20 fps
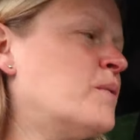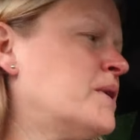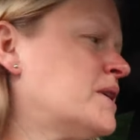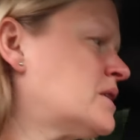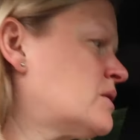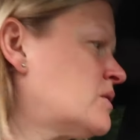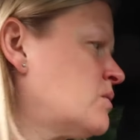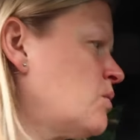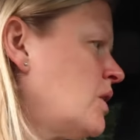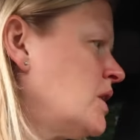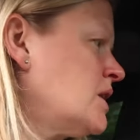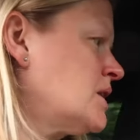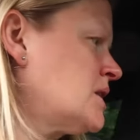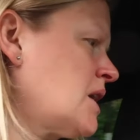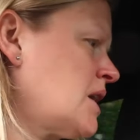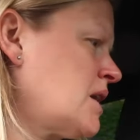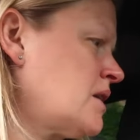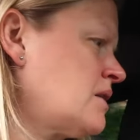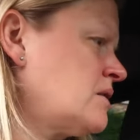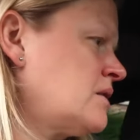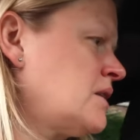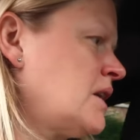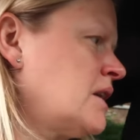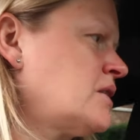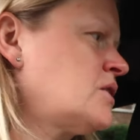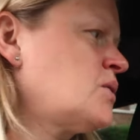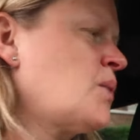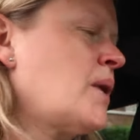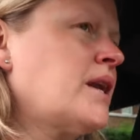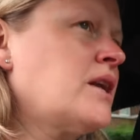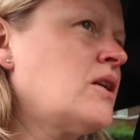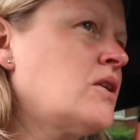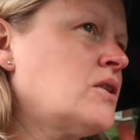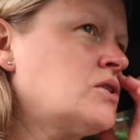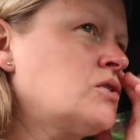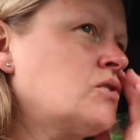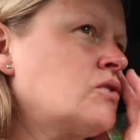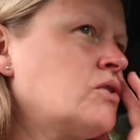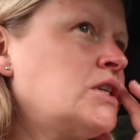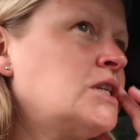It's, what is it, like 20 odd
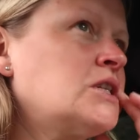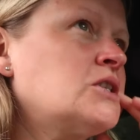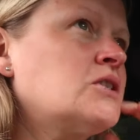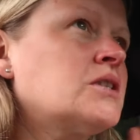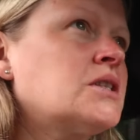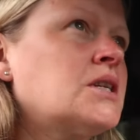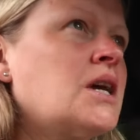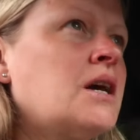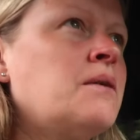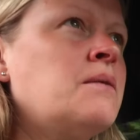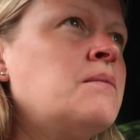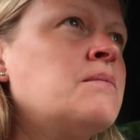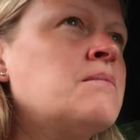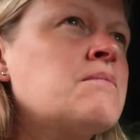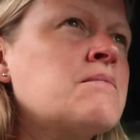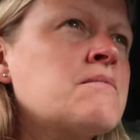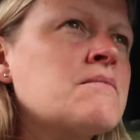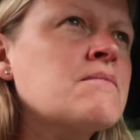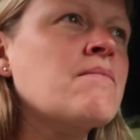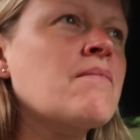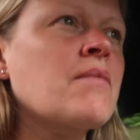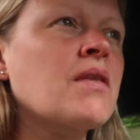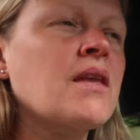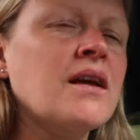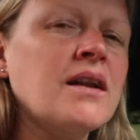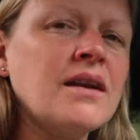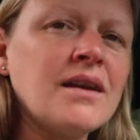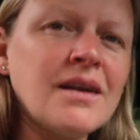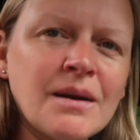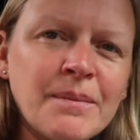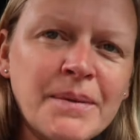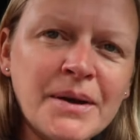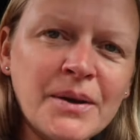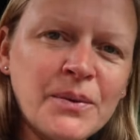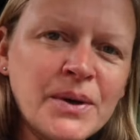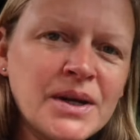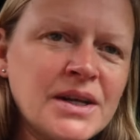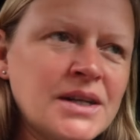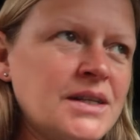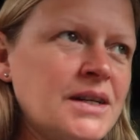degrees or so. A little bit
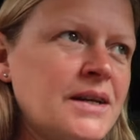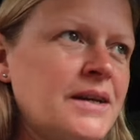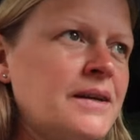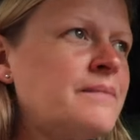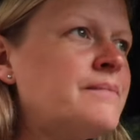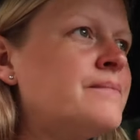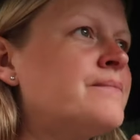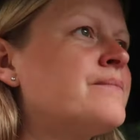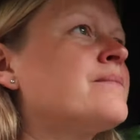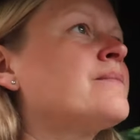windy.